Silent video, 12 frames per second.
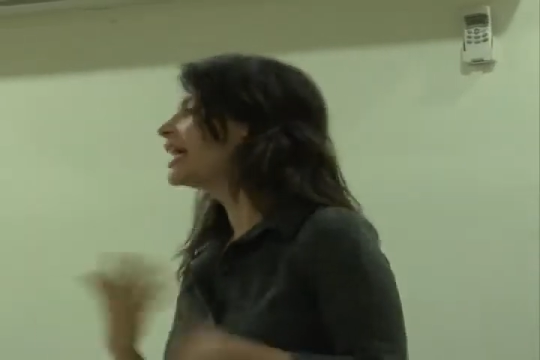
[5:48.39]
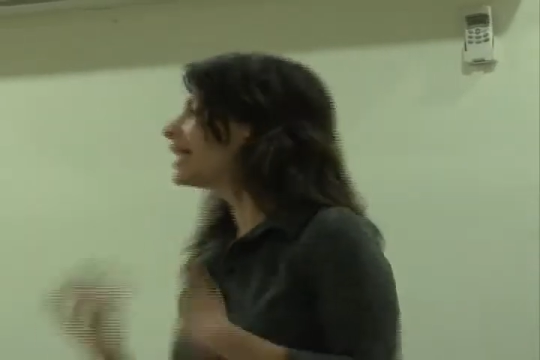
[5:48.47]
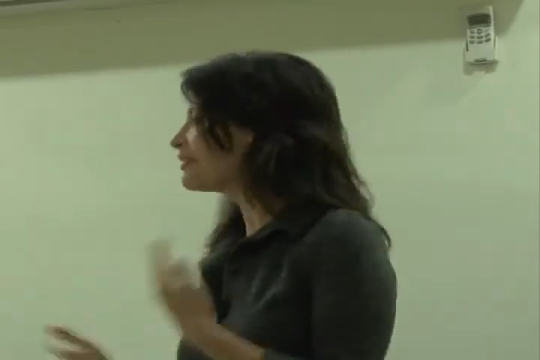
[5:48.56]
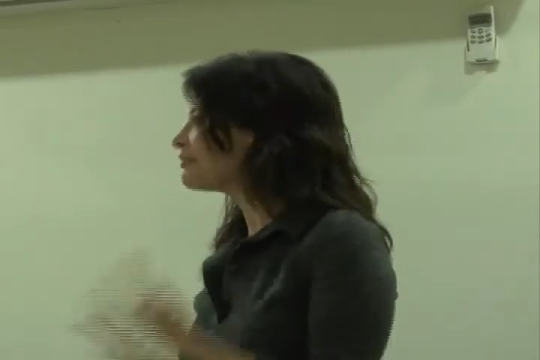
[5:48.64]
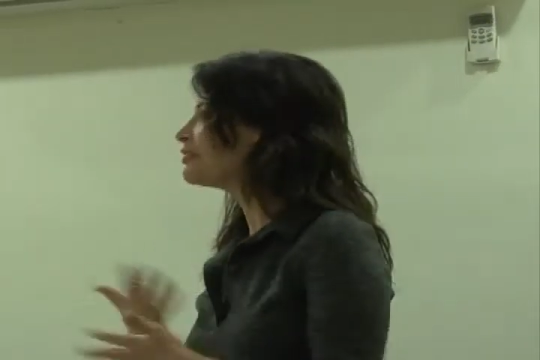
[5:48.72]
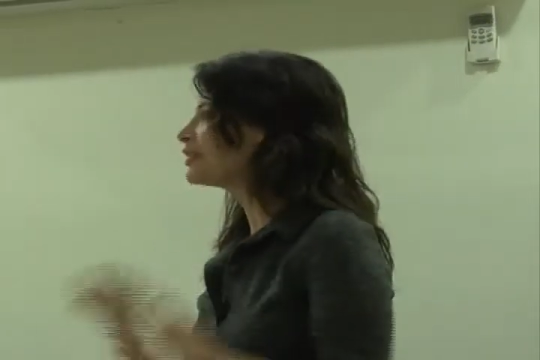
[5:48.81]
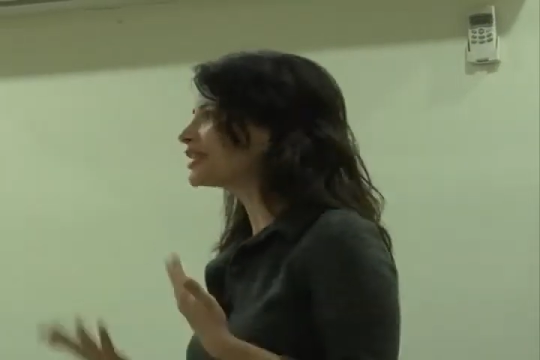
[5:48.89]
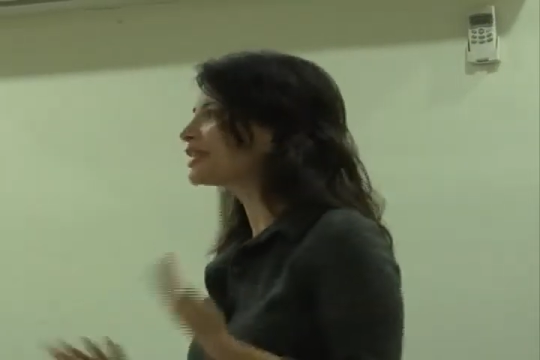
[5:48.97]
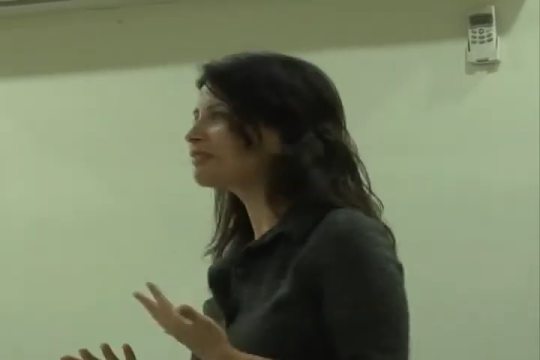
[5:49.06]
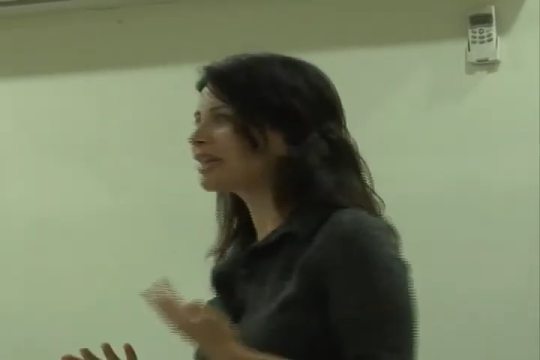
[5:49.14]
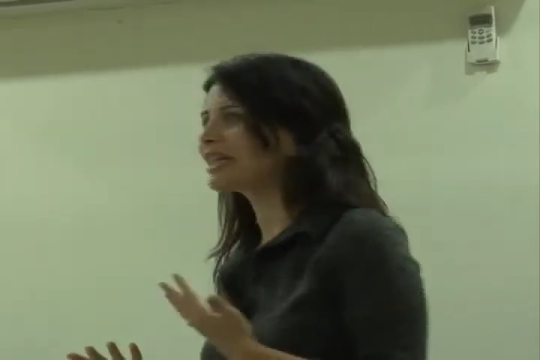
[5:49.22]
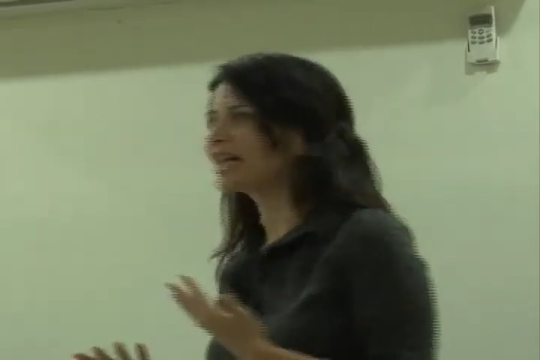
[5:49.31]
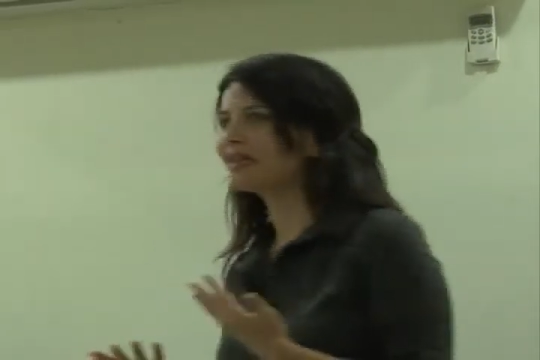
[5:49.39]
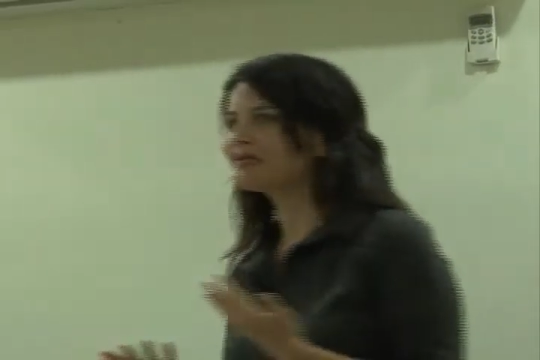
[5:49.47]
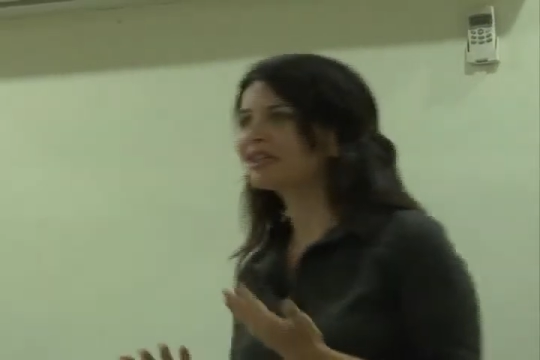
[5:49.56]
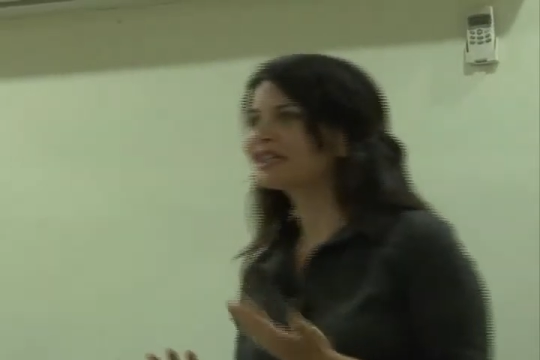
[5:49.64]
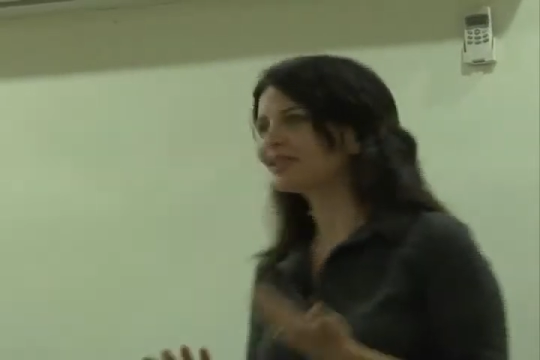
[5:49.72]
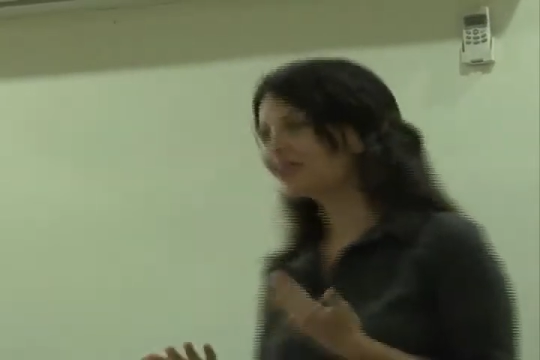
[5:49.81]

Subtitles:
And of course, the great irony is